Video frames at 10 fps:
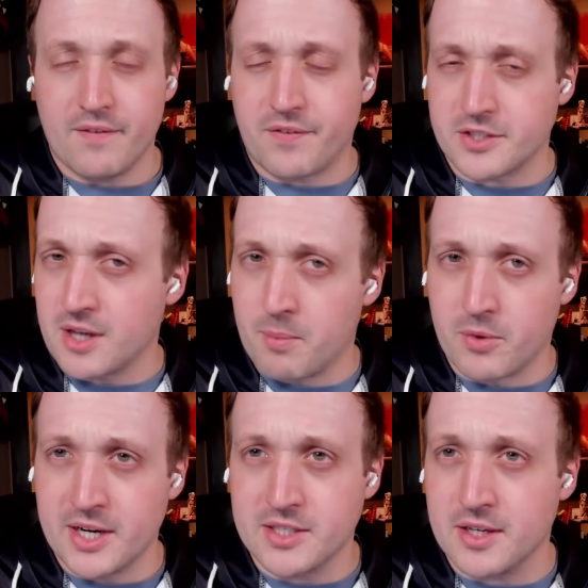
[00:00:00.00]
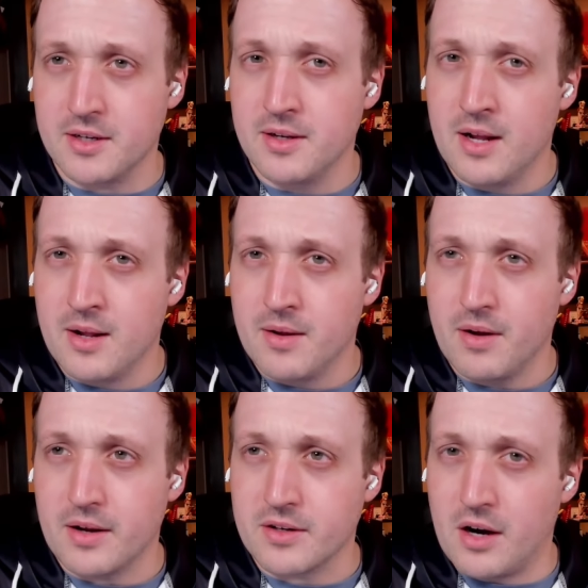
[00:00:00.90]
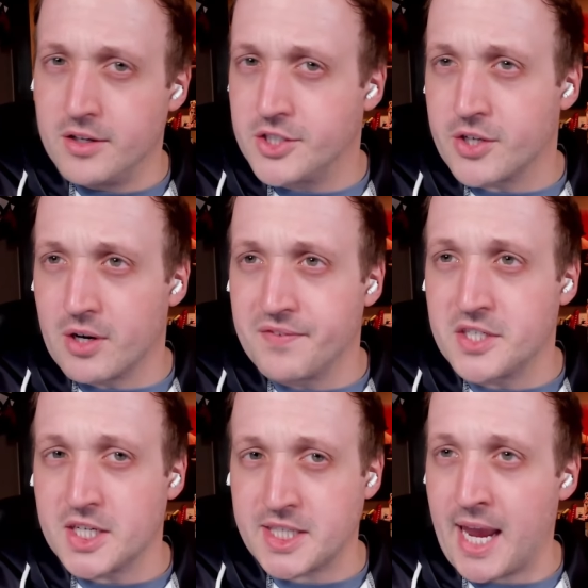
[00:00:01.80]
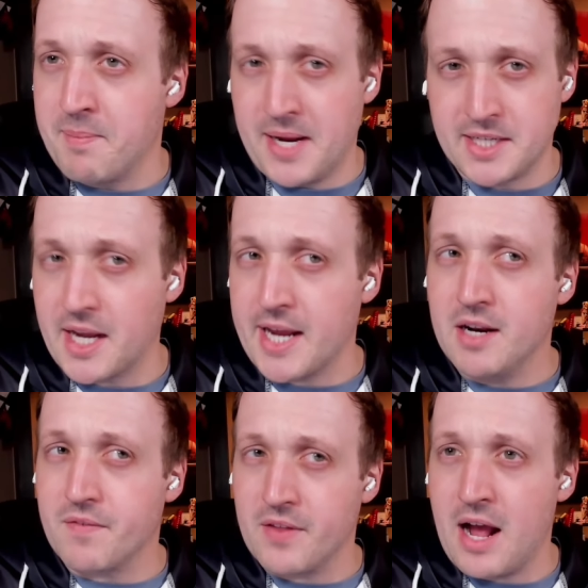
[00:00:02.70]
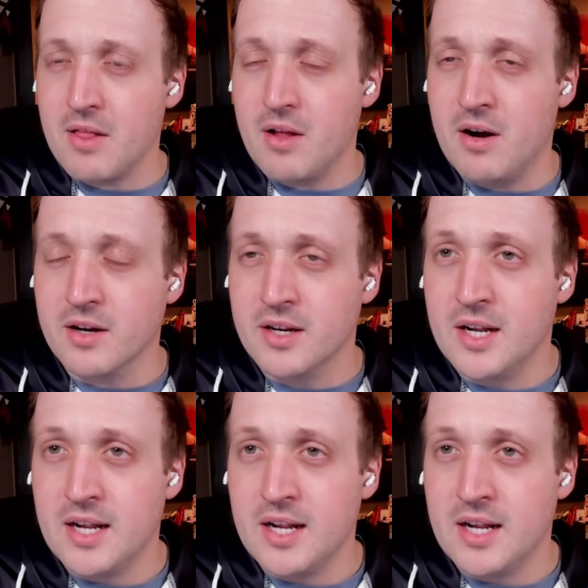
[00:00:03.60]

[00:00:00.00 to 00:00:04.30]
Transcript: for some reason. Unsure if she just can't maintain it for that long